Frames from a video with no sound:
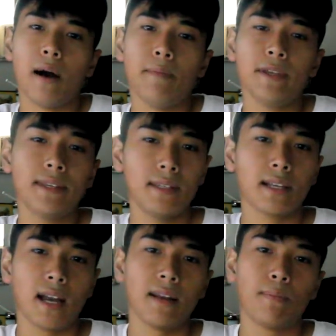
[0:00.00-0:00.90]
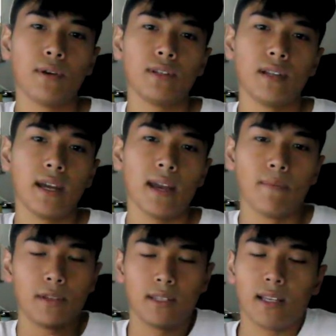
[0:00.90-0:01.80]
This is the kind of person I
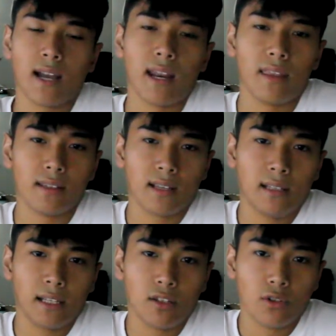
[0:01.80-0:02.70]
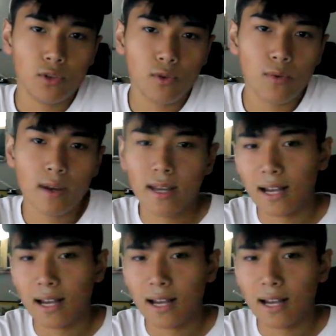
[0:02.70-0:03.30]
am. This is the kind of things I like to do.